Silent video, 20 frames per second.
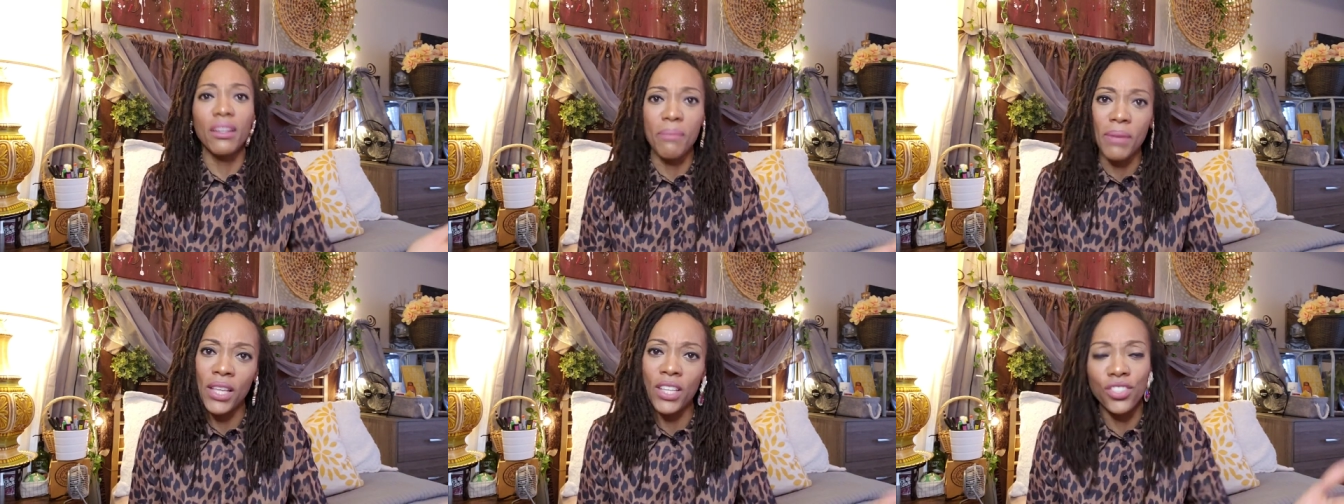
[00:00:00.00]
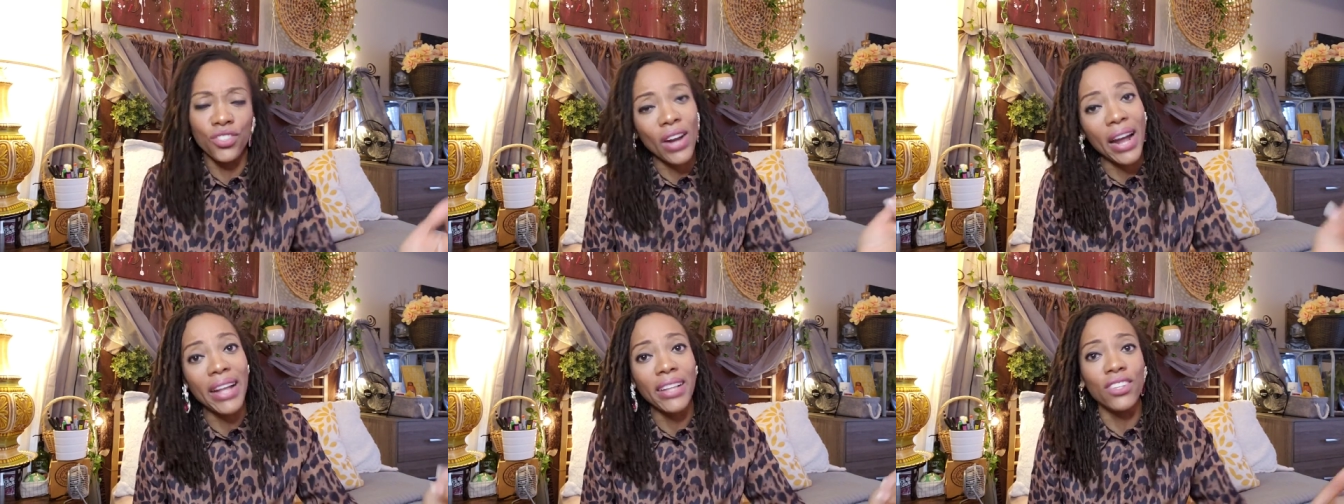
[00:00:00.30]
to be
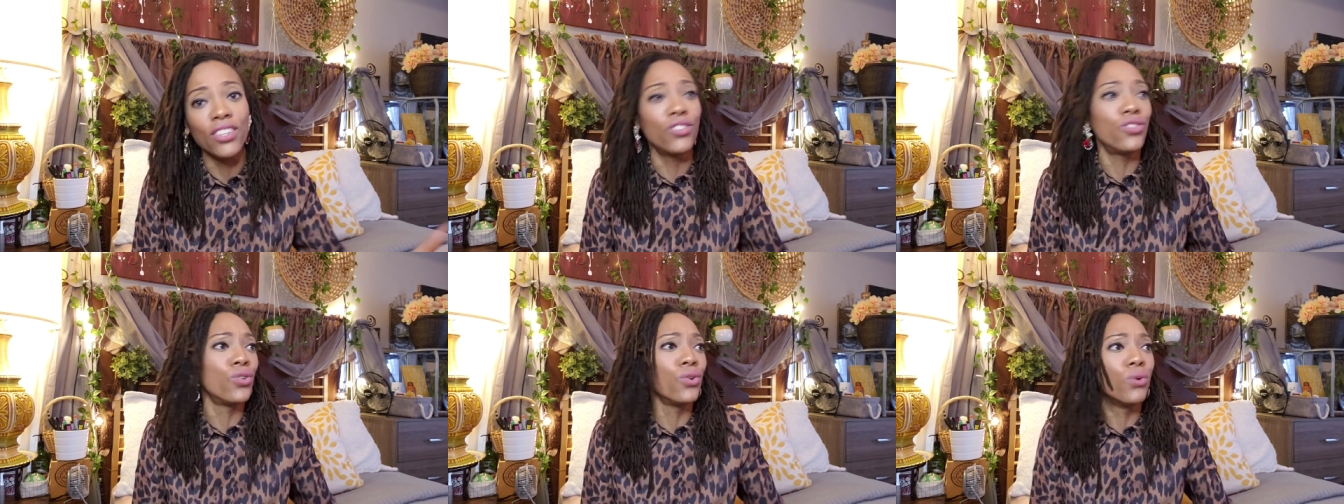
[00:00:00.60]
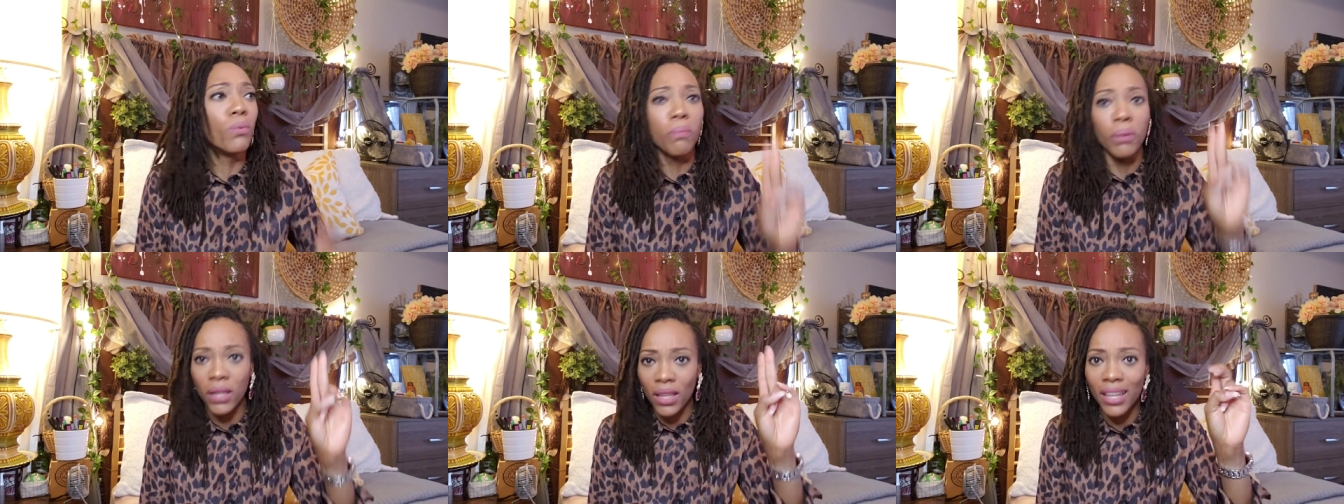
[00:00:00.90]
attracted
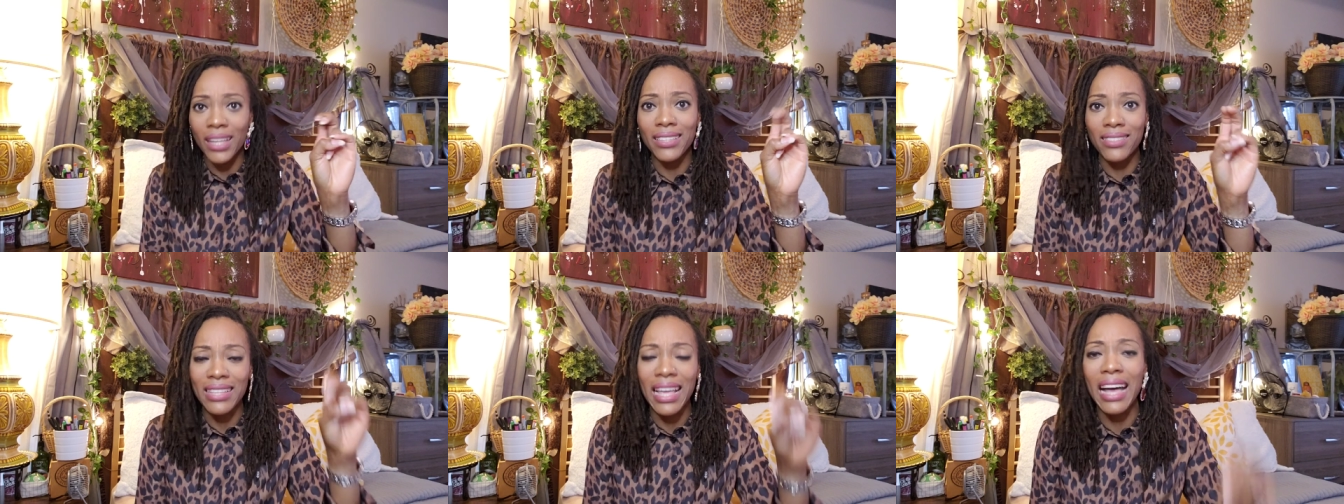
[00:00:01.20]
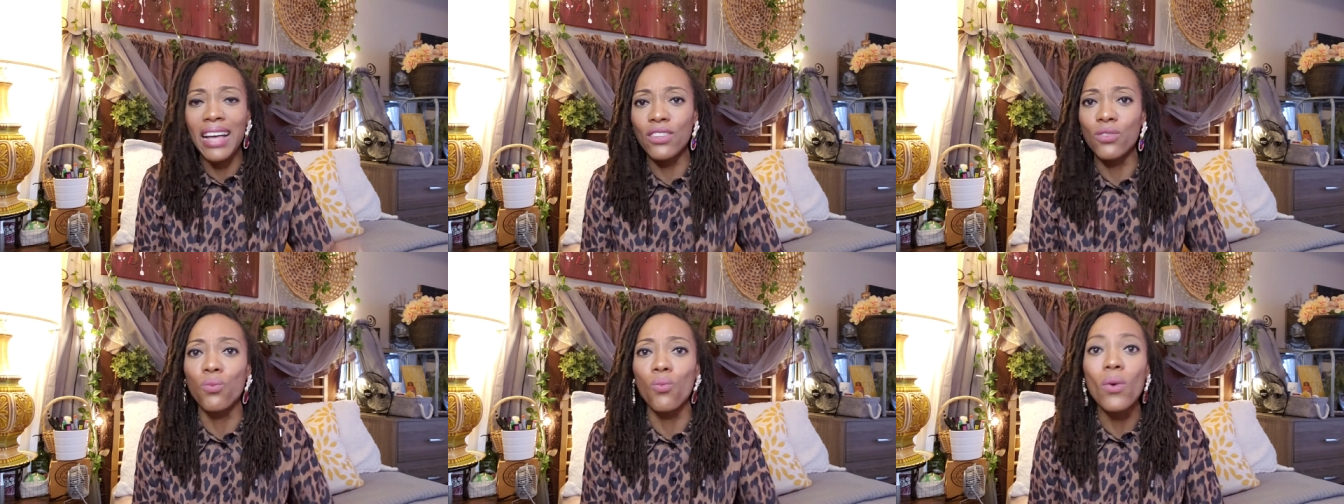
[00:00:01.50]
to plus
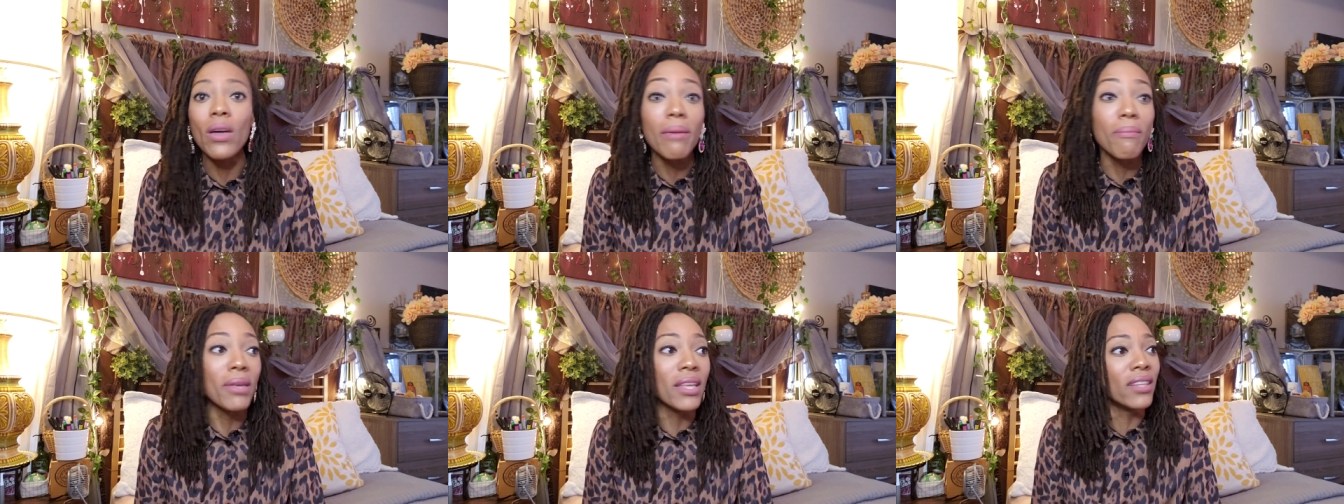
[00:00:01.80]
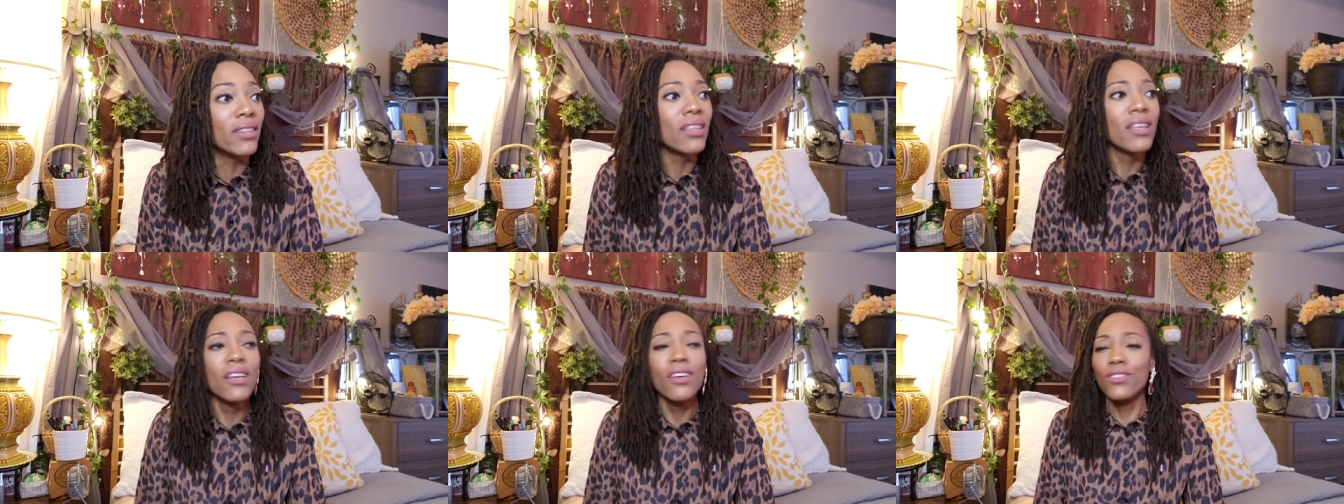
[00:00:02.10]
size
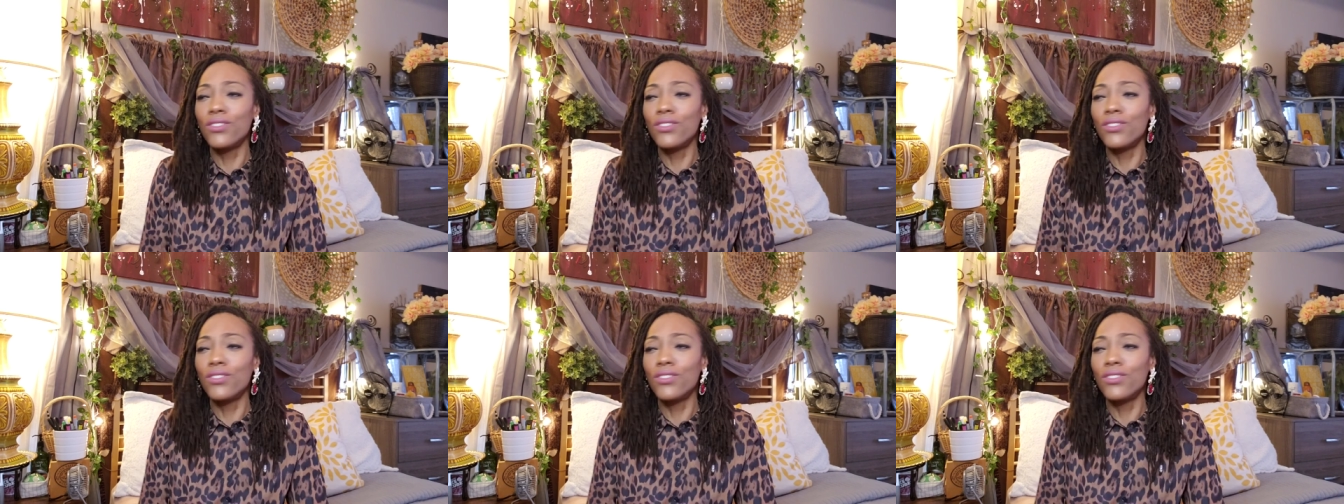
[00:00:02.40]
women.